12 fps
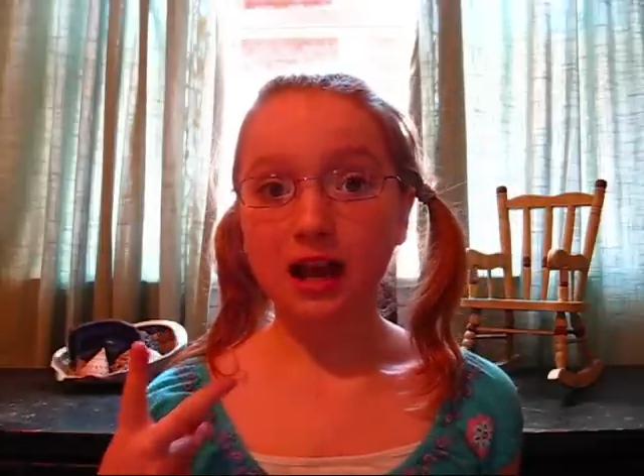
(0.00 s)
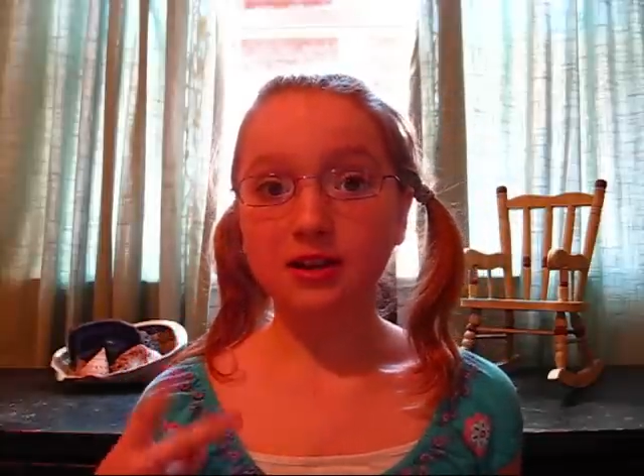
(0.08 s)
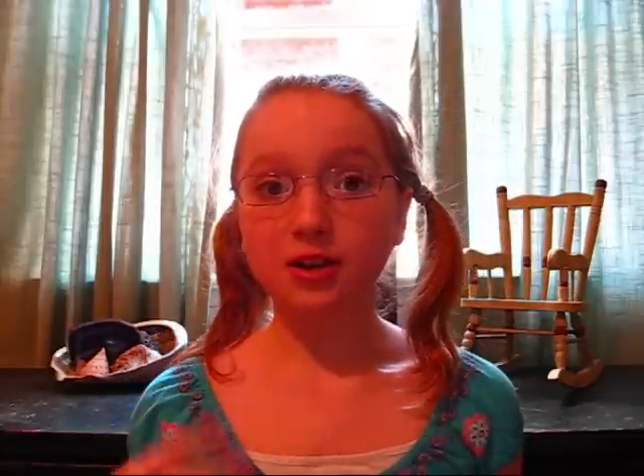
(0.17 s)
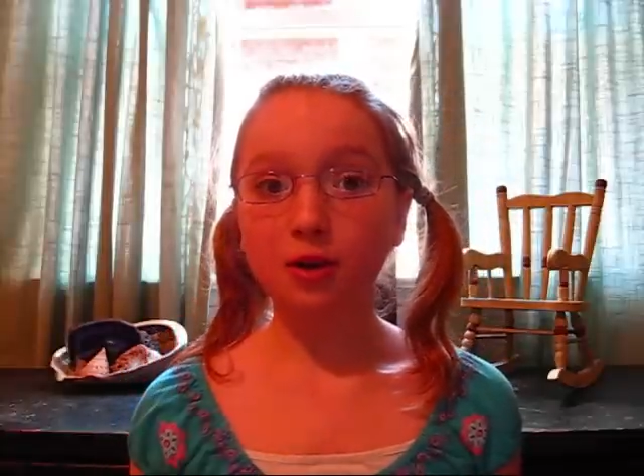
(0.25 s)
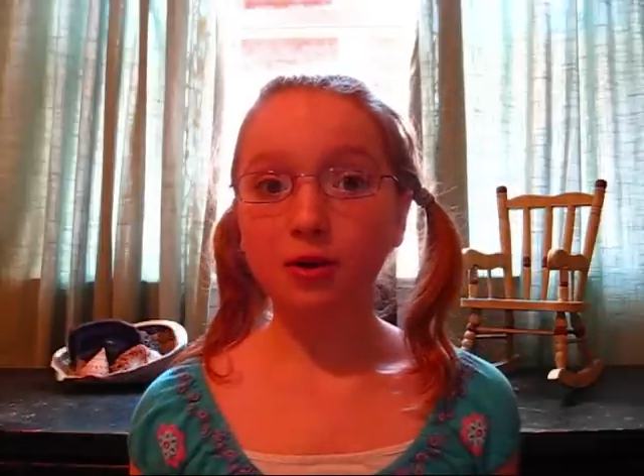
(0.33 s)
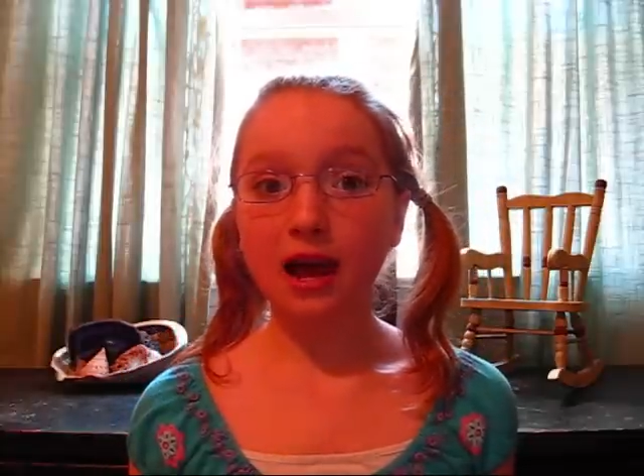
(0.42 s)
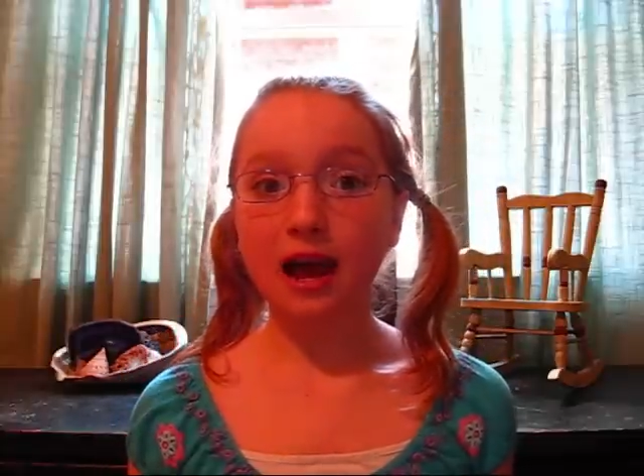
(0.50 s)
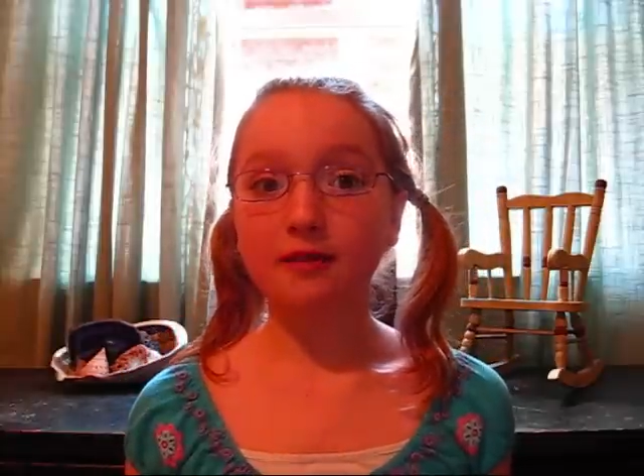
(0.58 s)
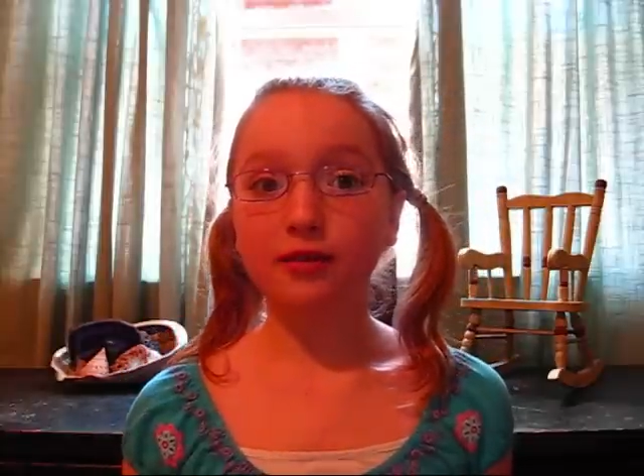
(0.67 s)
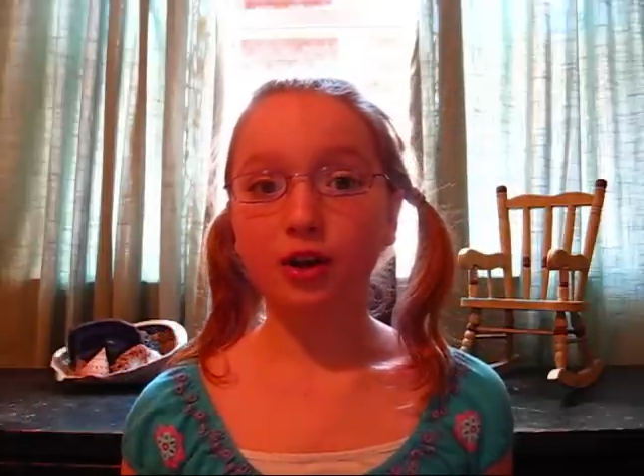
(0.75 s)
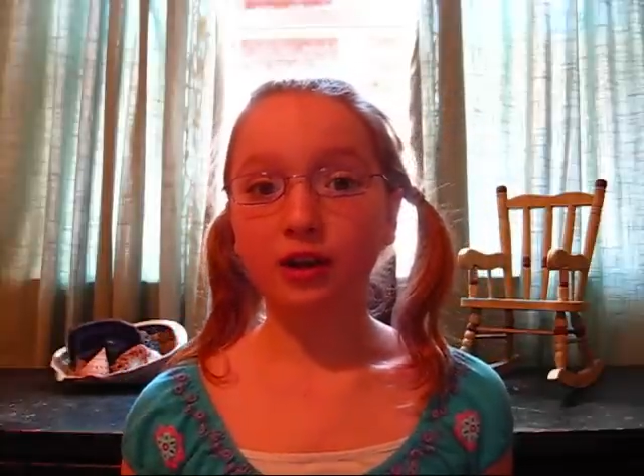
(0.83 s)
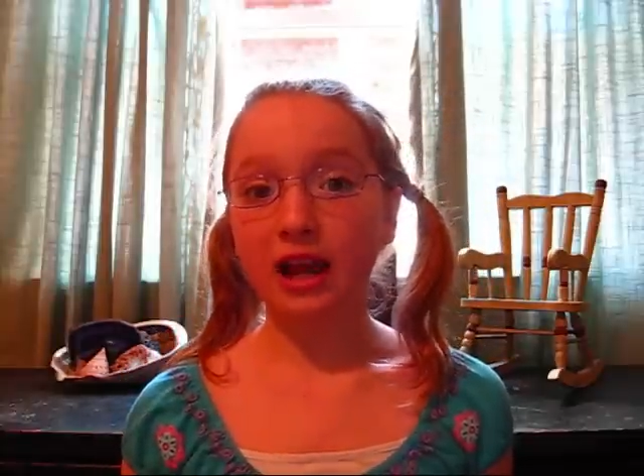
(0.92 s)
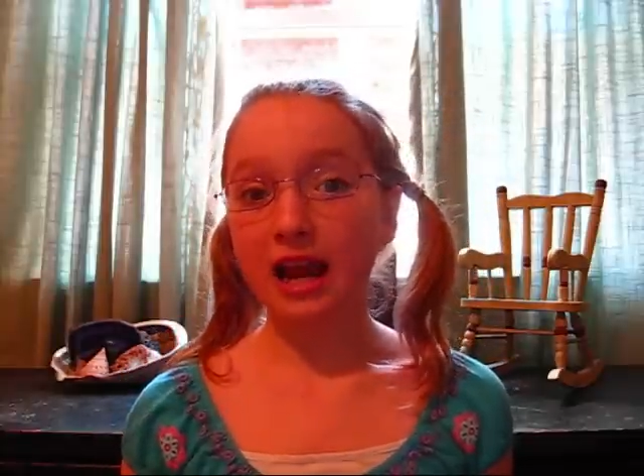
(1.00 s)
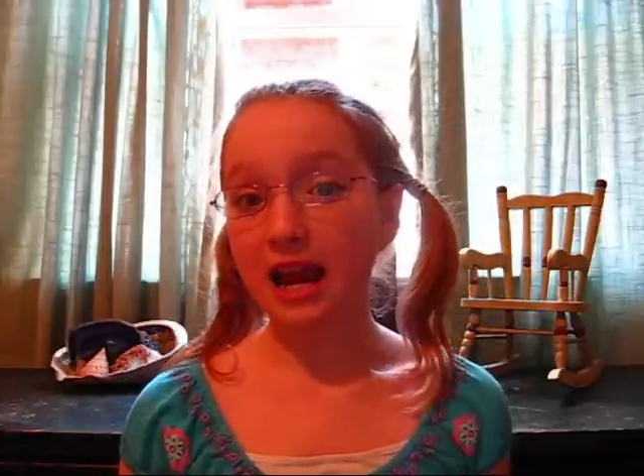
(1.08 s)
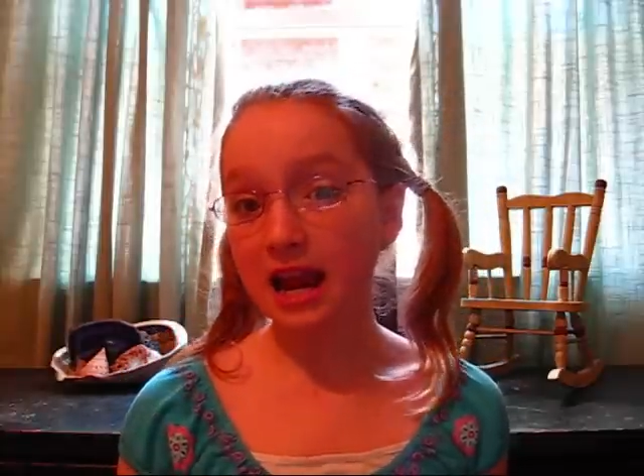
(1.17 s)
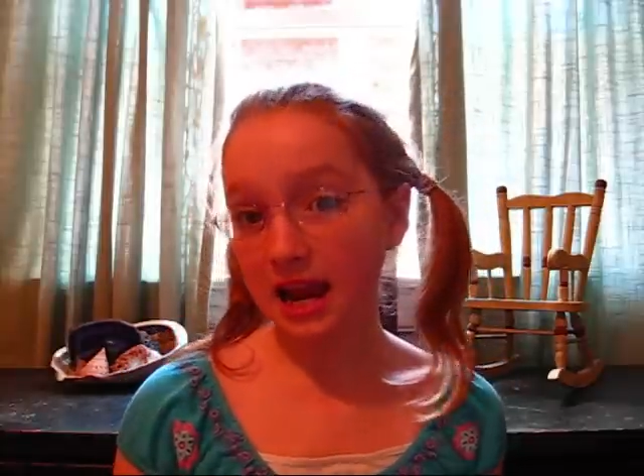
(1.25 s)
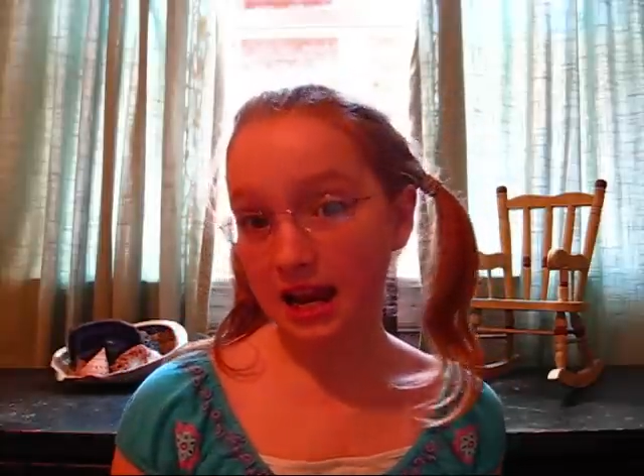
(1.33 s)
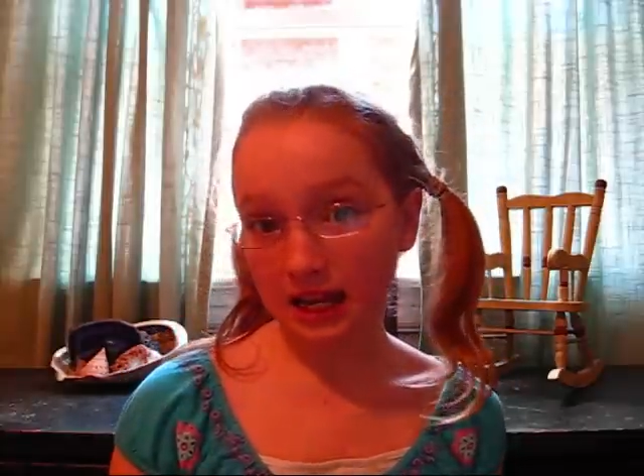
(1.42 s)
I don't have on
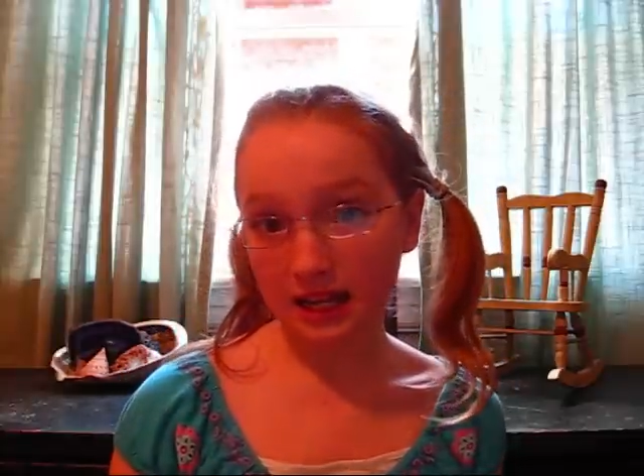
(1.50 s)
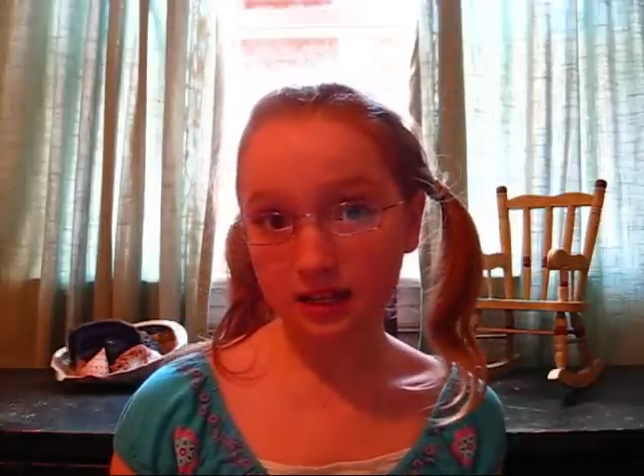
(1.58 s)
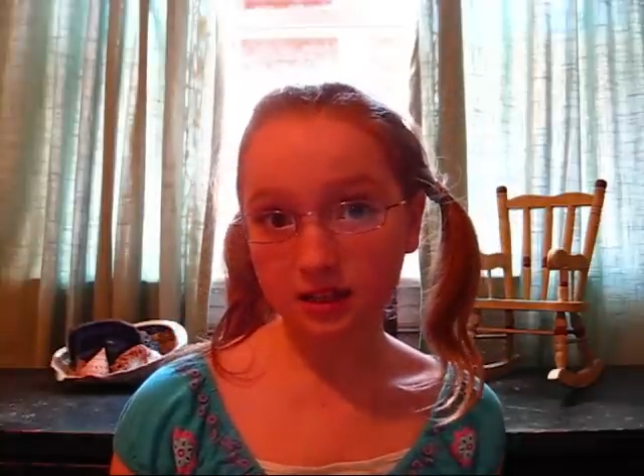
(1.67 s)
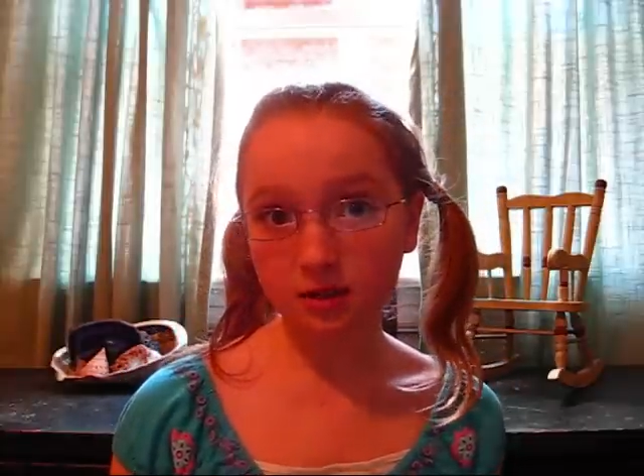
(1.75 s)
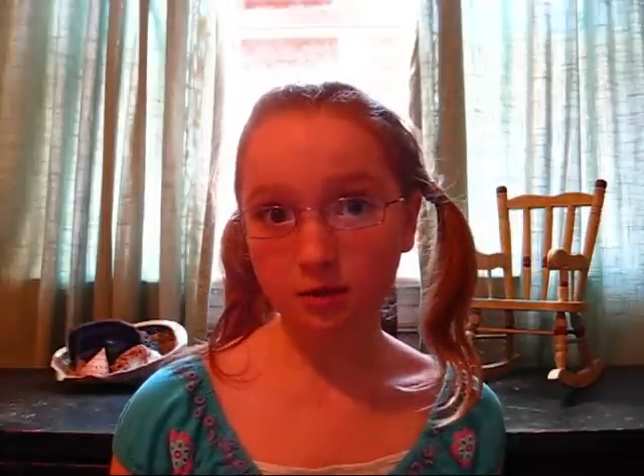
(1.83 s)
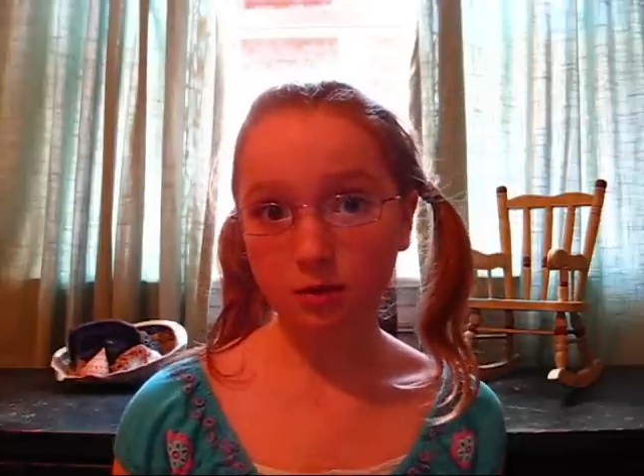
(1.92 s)
hand,